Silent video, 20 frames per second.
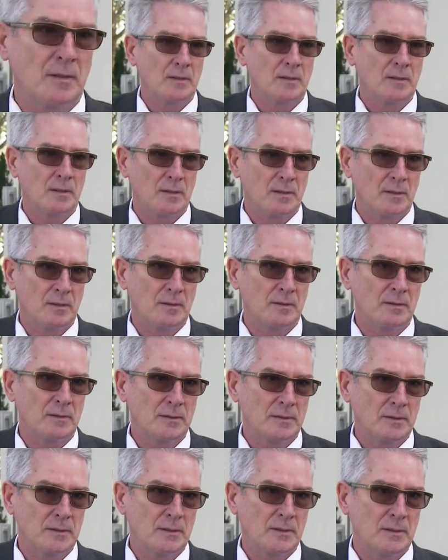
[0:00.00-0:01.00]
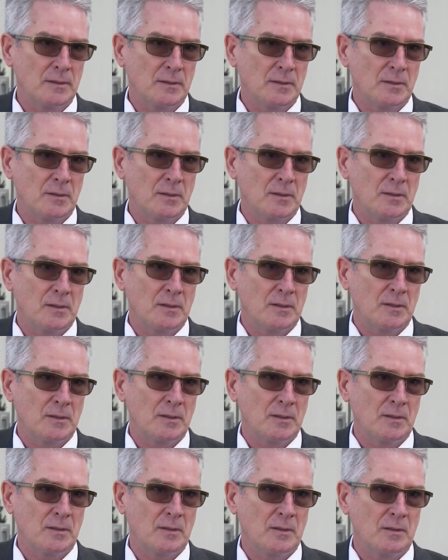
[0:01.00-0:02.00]
If that bullying is still
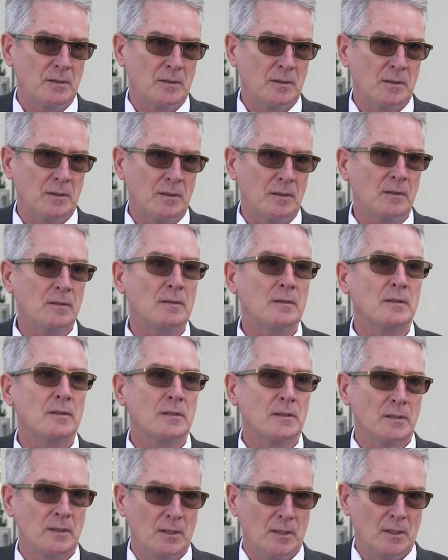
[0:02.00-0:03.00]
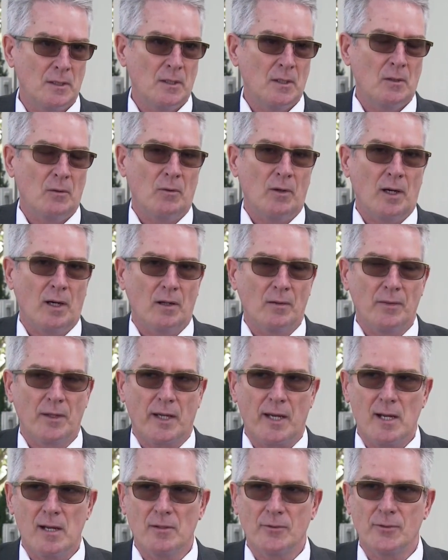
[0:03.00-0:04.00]
going on, what do you do now? Well, the
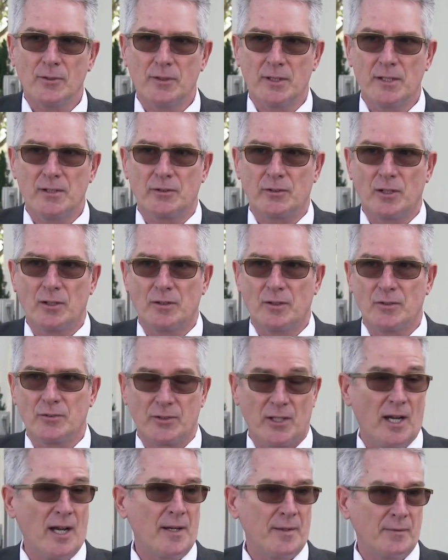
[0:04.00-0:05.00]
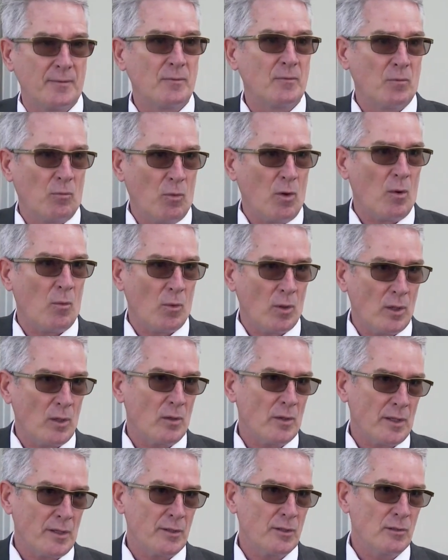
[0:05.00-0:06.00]
council needs to decide what we're
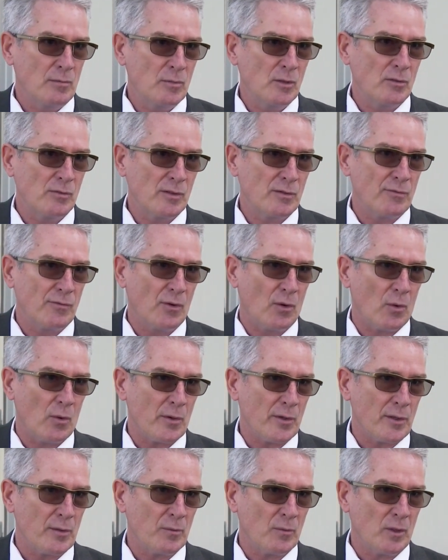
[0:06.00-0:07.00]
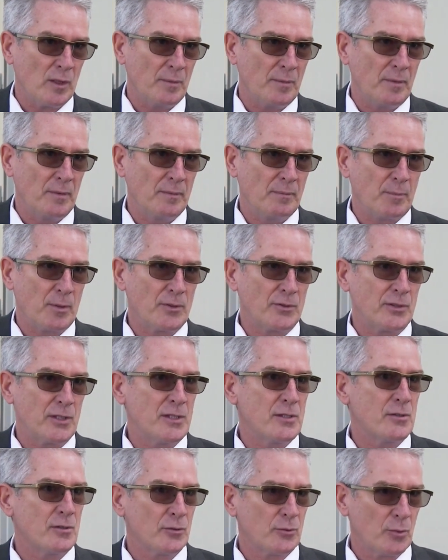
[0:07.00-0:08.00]
going to do moving forward and what
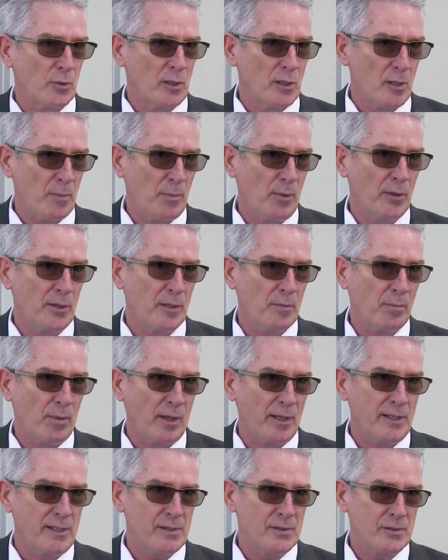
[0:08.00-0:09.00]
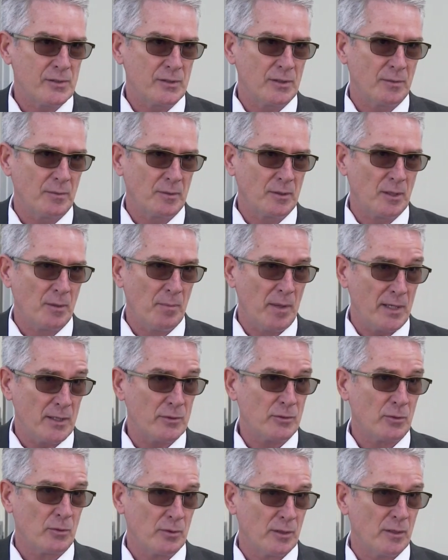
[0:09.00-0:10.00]
procedures we're going to put in place to, to make
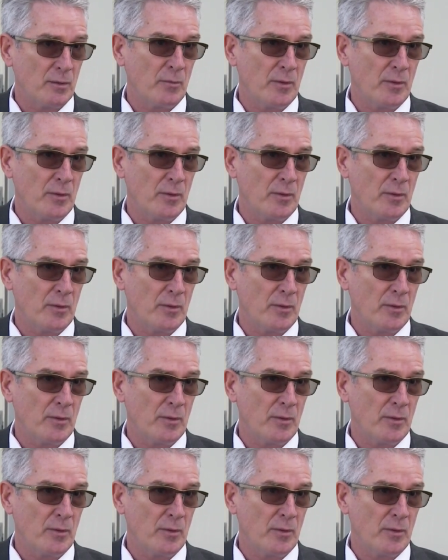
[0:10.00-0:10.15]
sure that